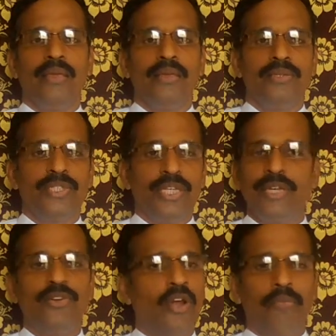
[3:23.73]
she
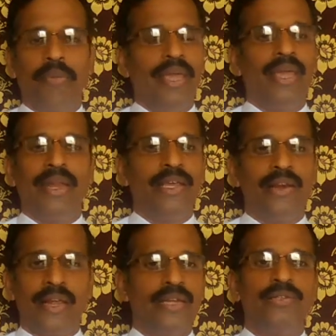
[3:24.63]
did not pay any
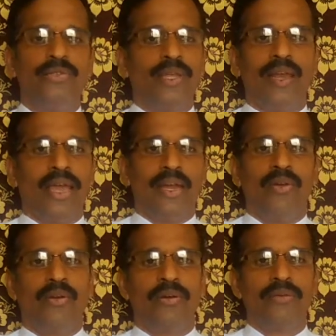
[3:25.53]
rent to the
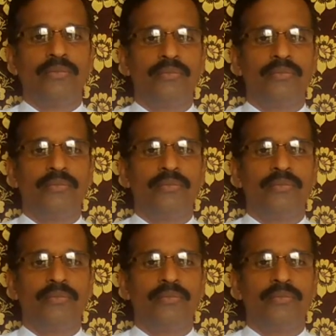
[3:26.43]
landlord,